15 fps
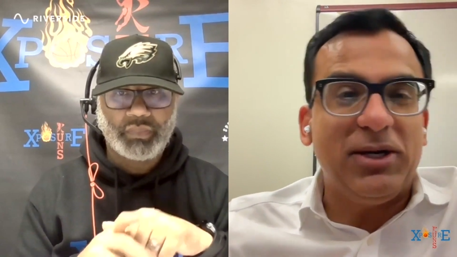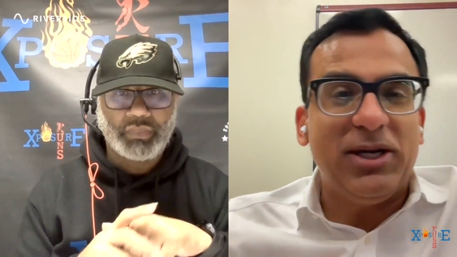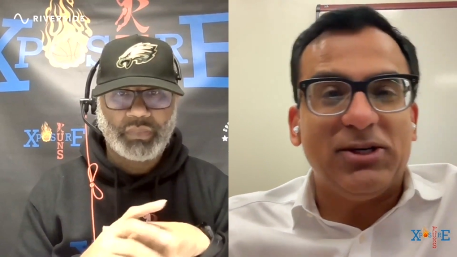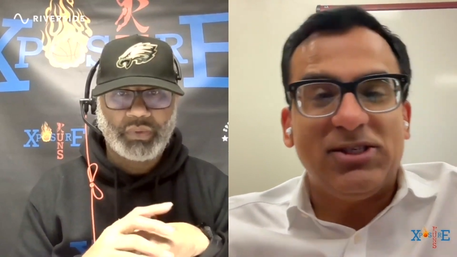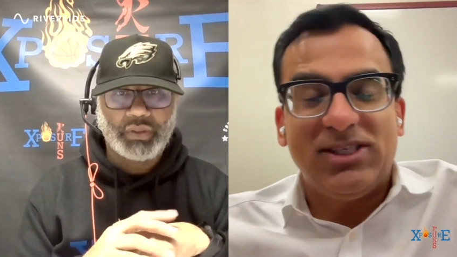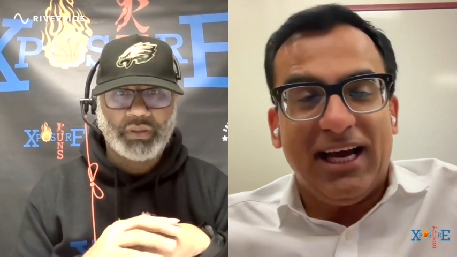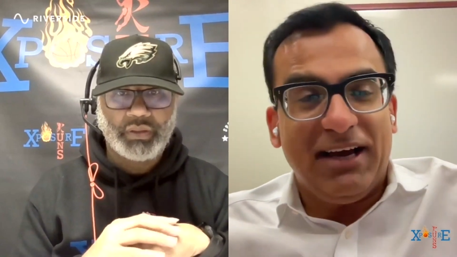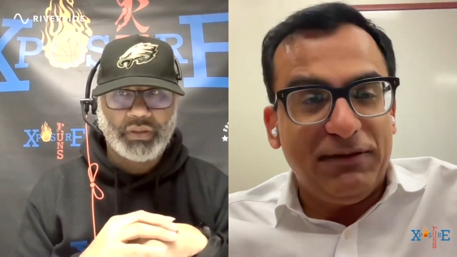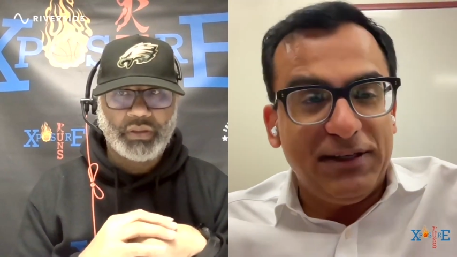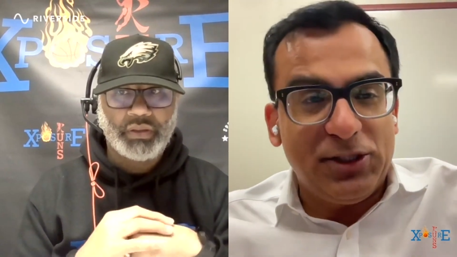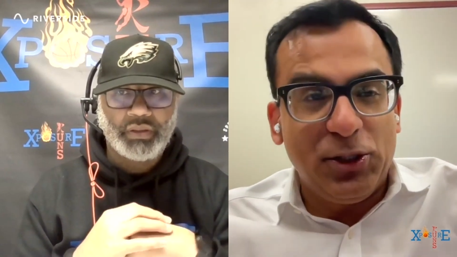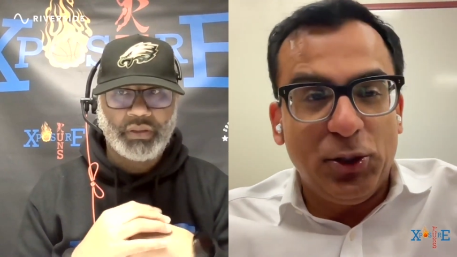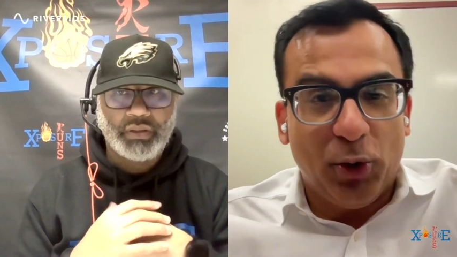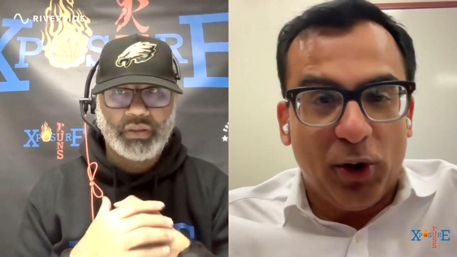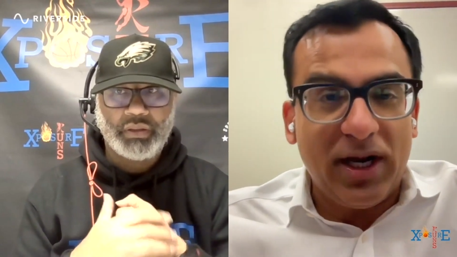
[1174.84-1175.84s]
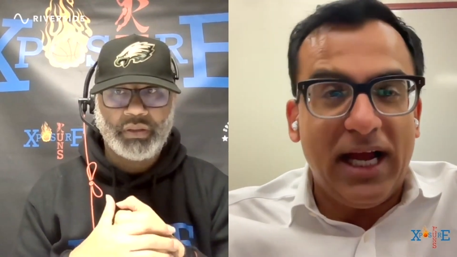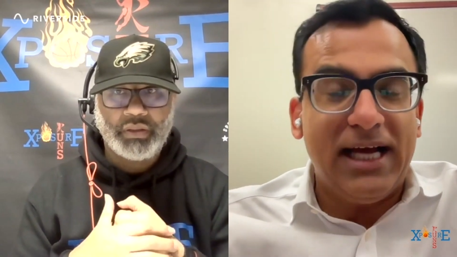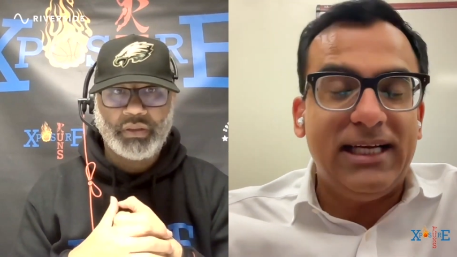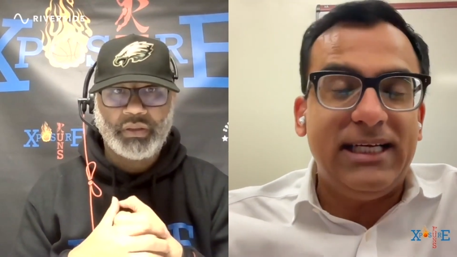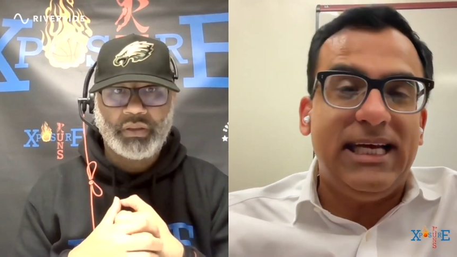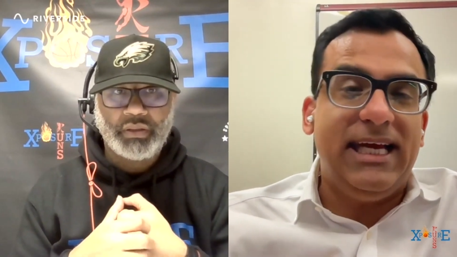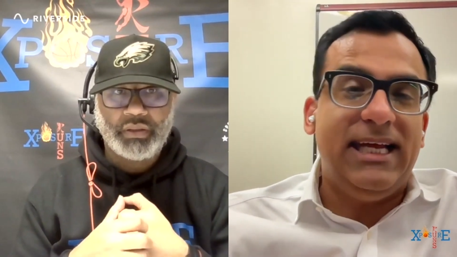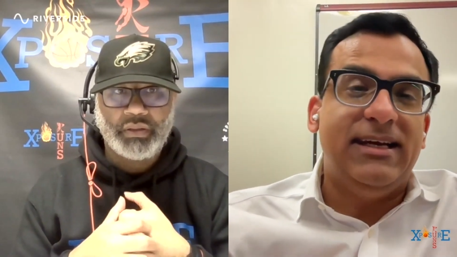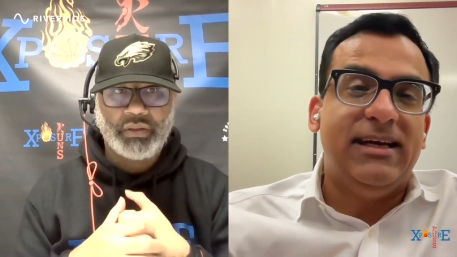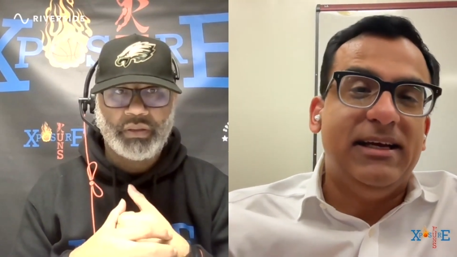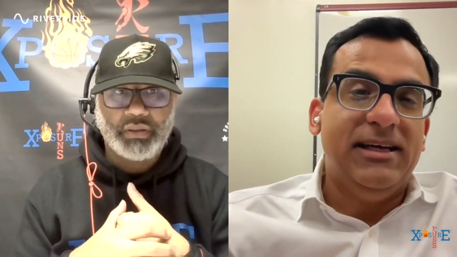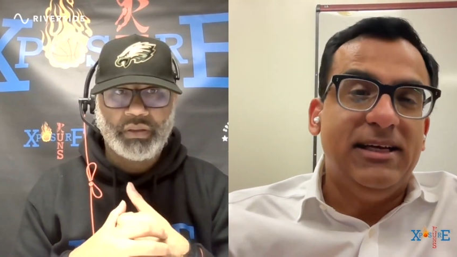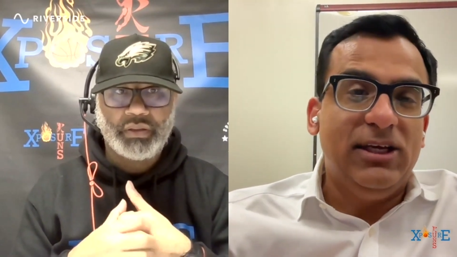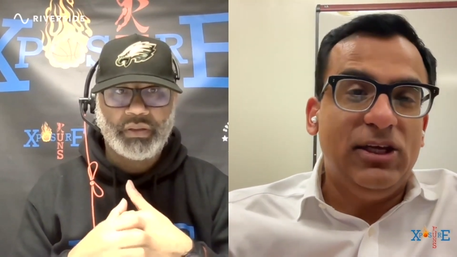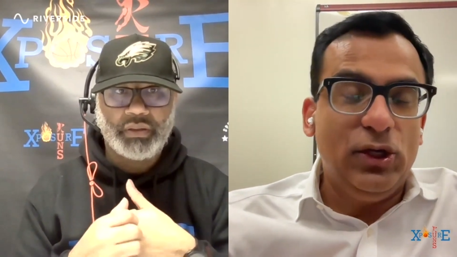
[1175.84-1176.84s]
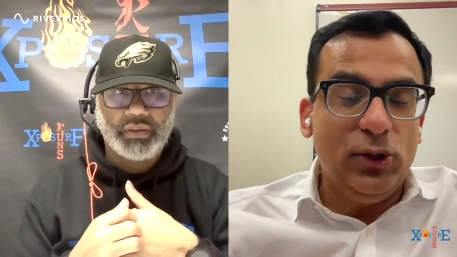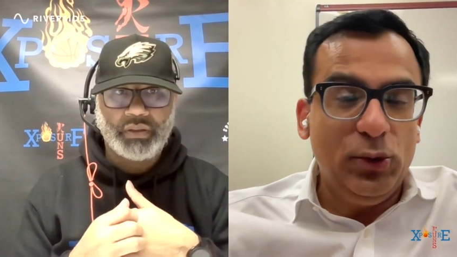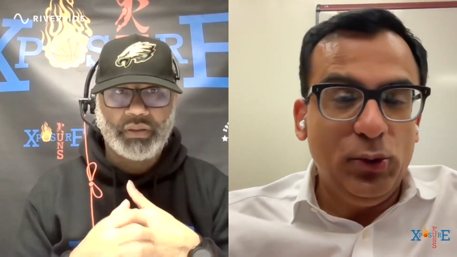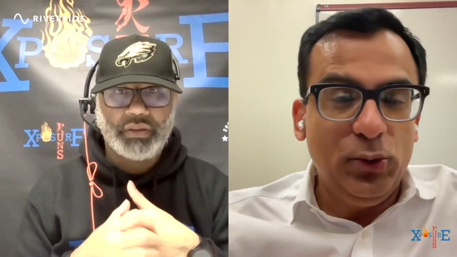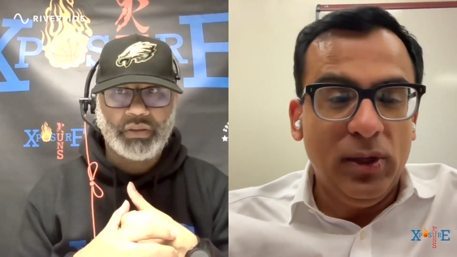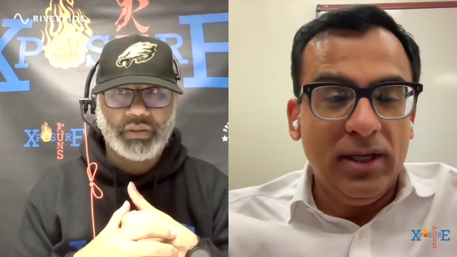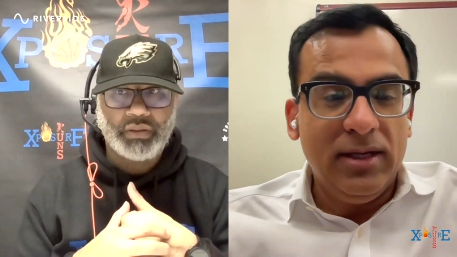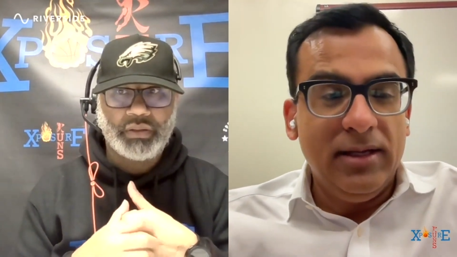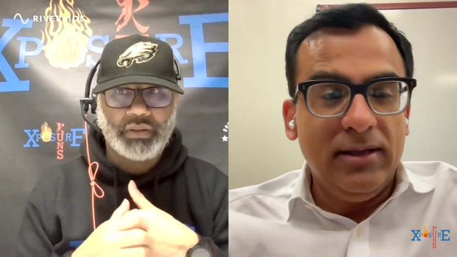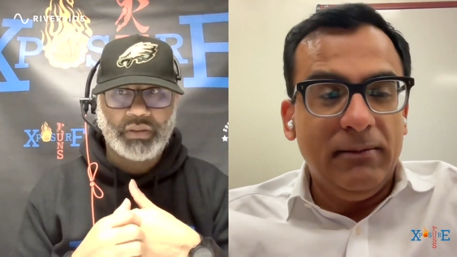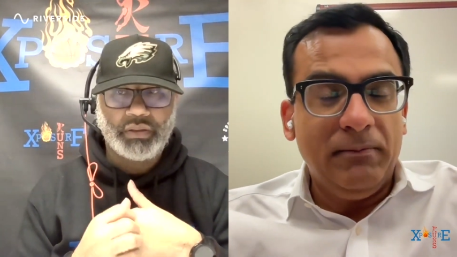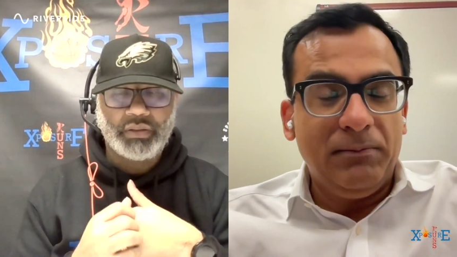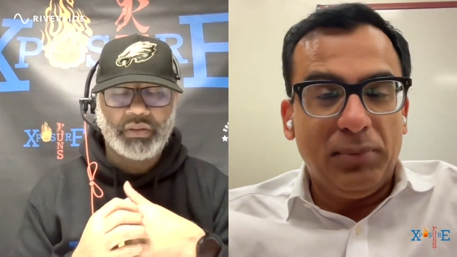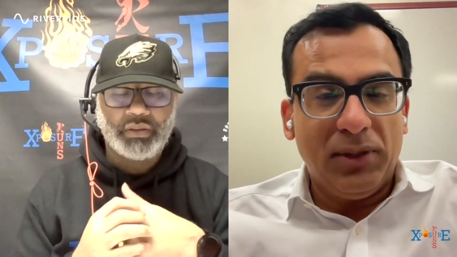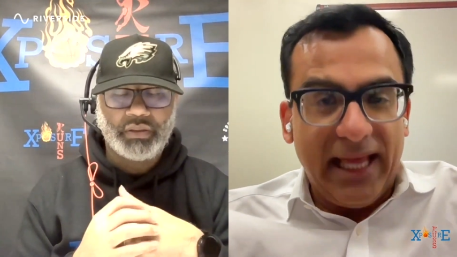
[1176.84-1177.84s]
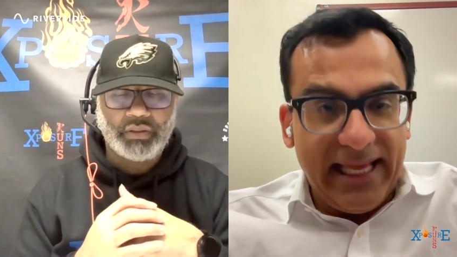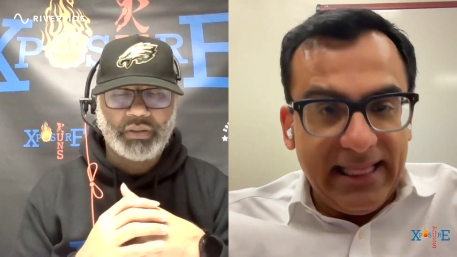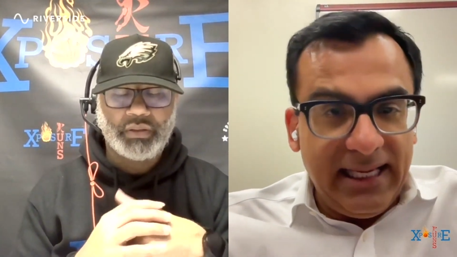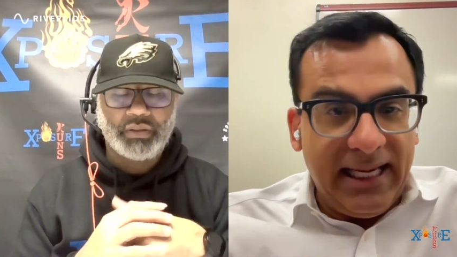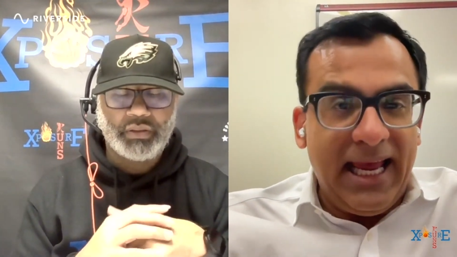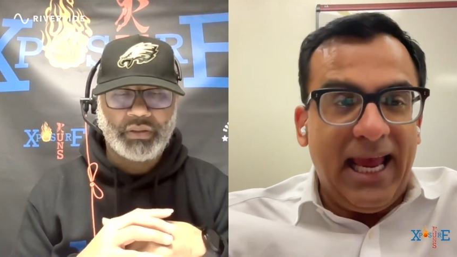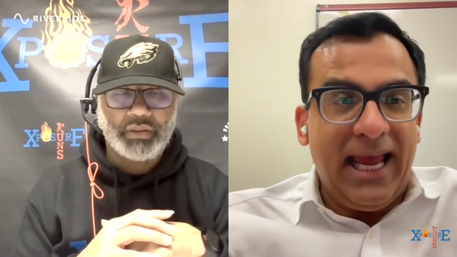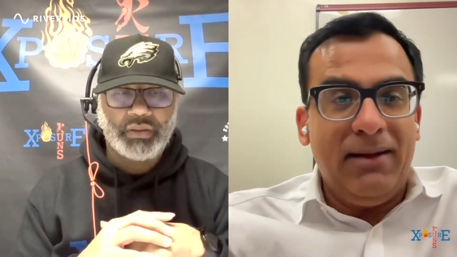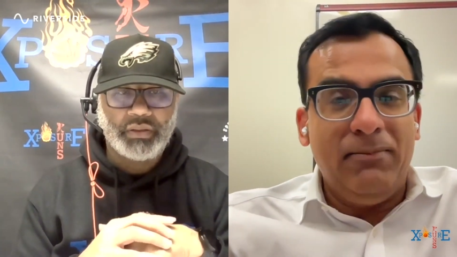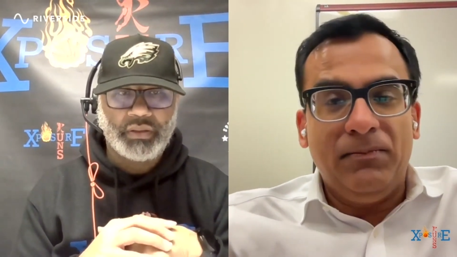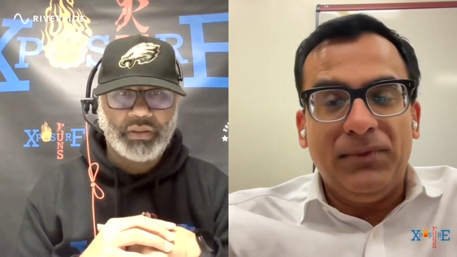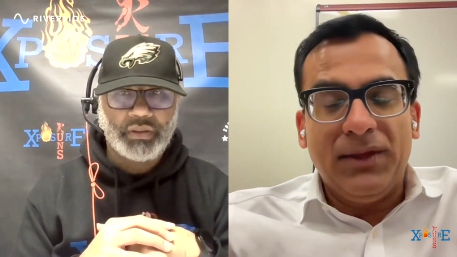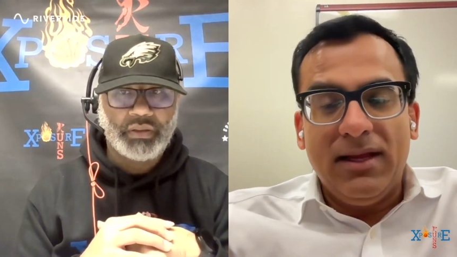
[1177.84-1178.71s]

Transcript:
Speaker 1: your stuff. It's your content. You played the game.